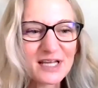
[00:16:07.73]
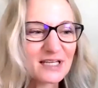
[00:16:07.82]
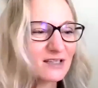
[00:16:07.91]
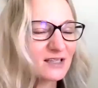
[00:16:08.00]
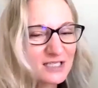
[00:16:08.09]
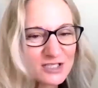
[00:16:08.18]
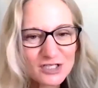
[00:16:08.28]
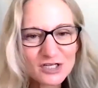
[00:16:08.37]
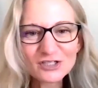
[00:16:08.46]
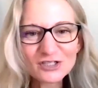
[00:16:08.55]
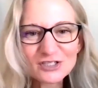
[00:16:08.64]
And
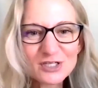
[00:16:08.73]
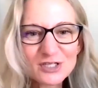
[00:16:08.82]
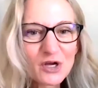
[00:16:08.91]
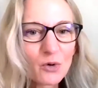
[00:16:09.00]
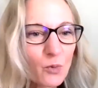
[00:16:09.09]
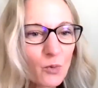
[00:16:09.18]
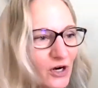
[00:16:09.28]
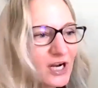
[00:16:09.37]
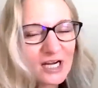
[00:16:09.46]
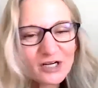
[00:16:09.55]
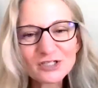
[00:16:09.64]
listeners,
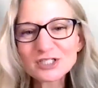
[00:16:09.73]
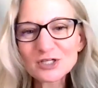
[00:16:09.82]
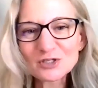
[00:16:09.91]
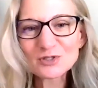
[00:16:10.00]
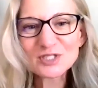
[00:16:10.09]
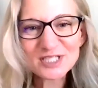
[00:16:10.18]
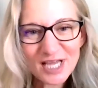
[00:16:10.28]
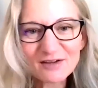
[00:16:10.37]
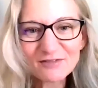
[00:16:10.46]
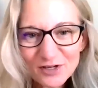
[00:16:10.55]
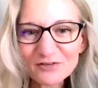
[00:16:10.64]
we're here to
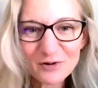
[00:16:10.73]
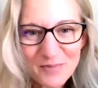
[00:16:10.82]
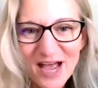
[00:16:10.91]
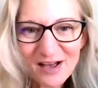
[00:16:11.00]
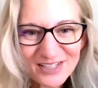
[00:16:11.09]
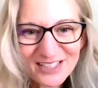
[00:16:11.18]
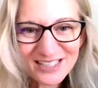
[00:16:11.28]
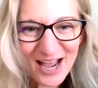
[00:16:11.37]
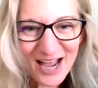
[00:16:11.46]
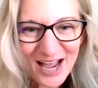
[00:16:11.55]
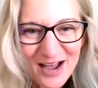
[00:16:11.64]
save you from having to
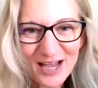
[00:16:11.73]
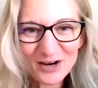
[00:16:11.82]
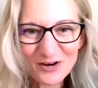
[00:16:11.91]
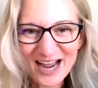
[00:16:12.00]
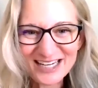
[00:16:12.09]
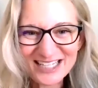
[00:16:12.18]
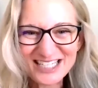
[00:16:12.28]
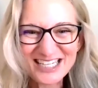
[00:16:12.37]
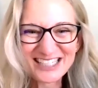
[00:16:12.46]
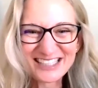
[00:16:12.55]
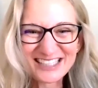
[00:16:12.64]
have that crash.